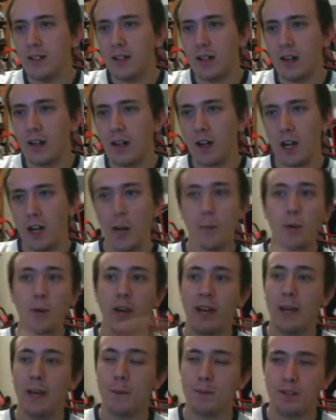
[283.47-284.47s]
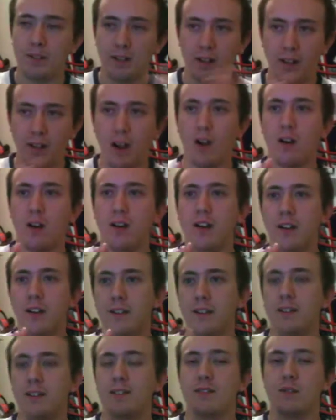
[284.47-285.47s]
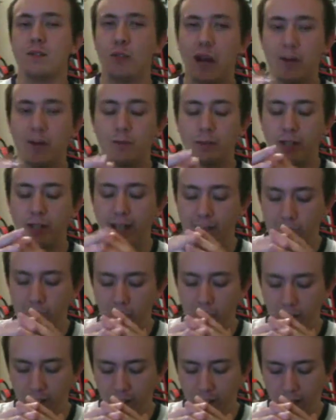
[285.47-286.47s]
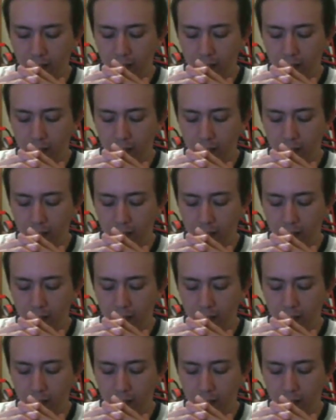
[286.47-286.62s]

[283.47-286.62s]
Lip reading: A couple games in this rivalry have been